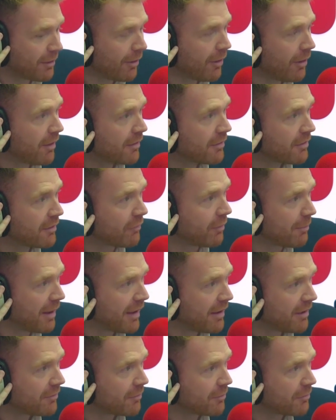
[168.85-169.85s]
cost of a
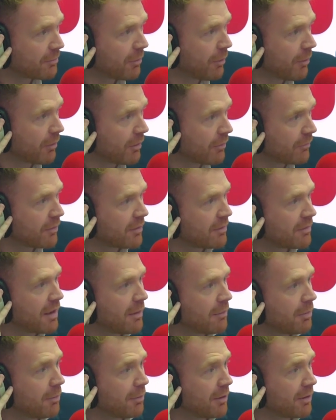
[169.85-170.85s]
master's program, for
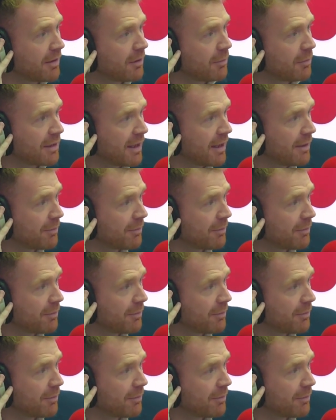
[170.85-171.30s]
example, but I think